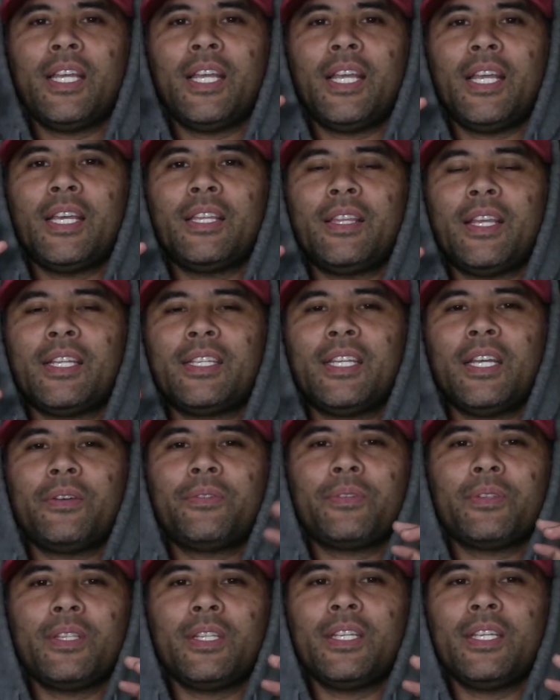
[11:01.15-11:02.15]
and they
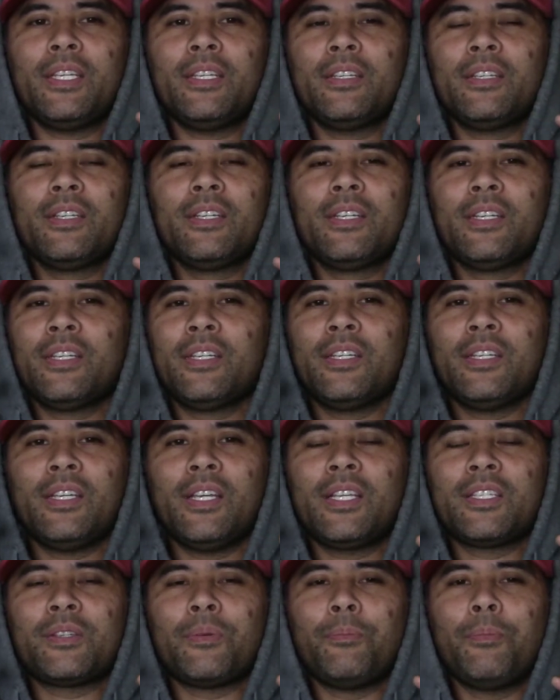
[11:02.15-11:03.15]
definitely
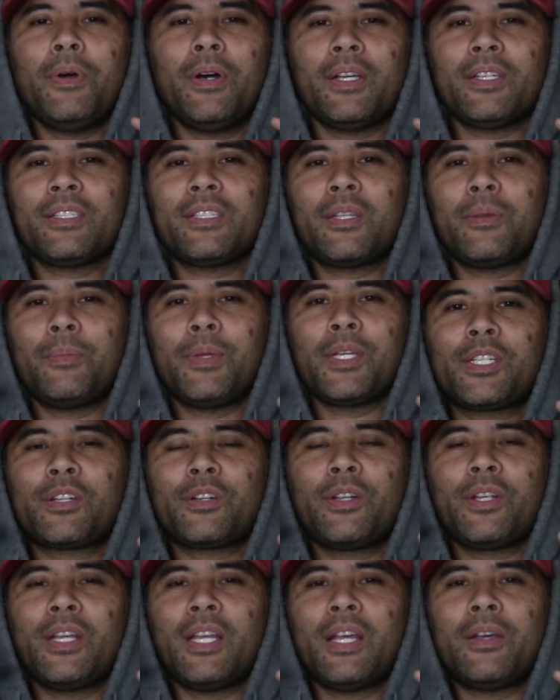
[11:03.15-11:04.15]
is a must to
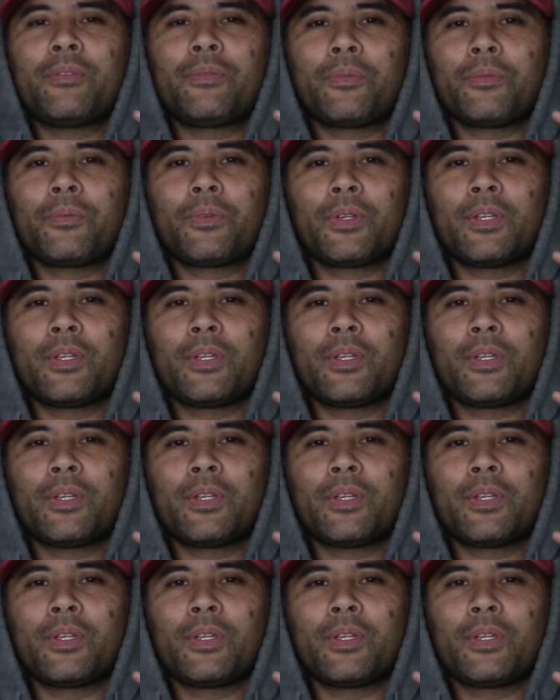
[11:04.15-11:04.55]
sure you have